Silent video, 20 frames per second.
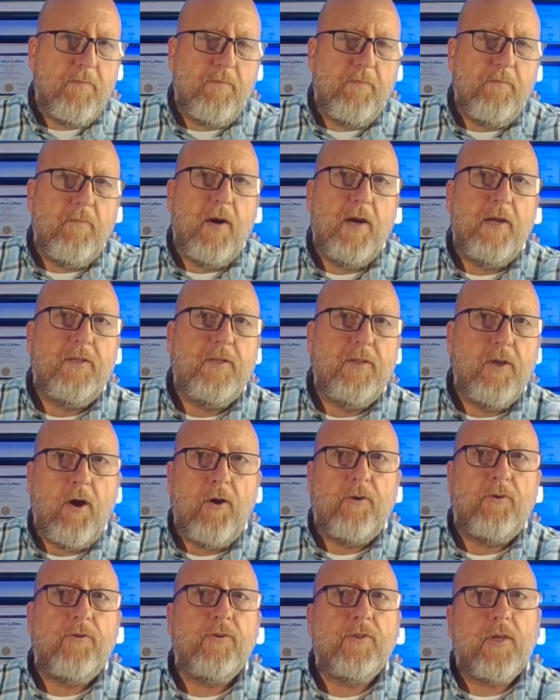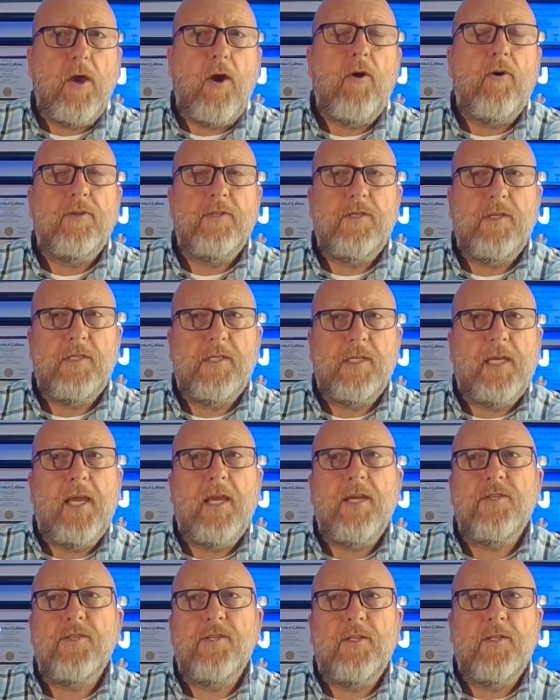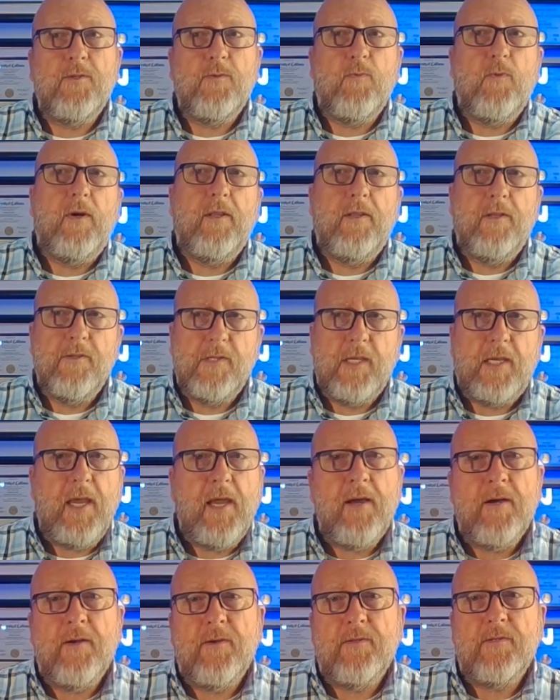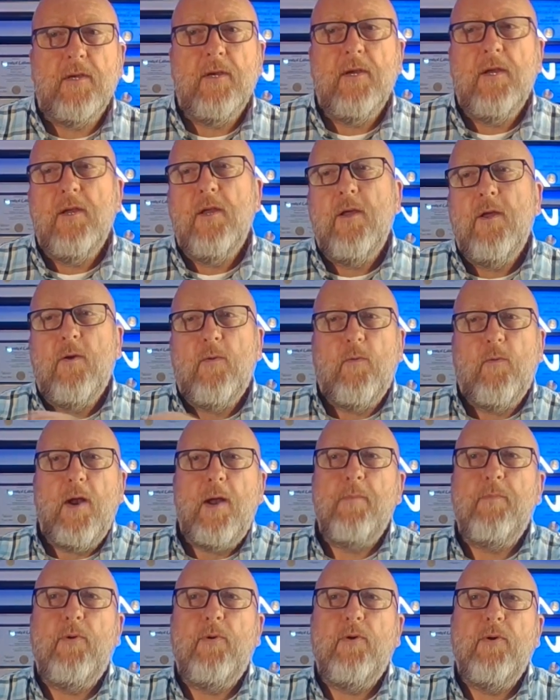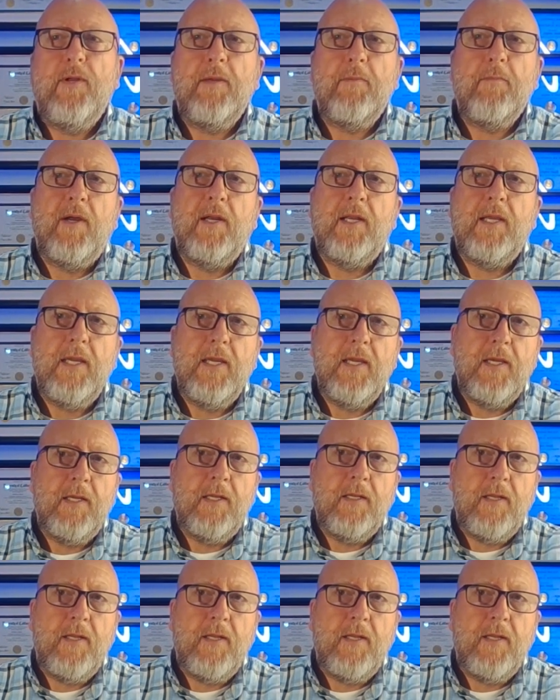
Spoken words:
my daughter's college education is one of those accounts where I'm putting money in.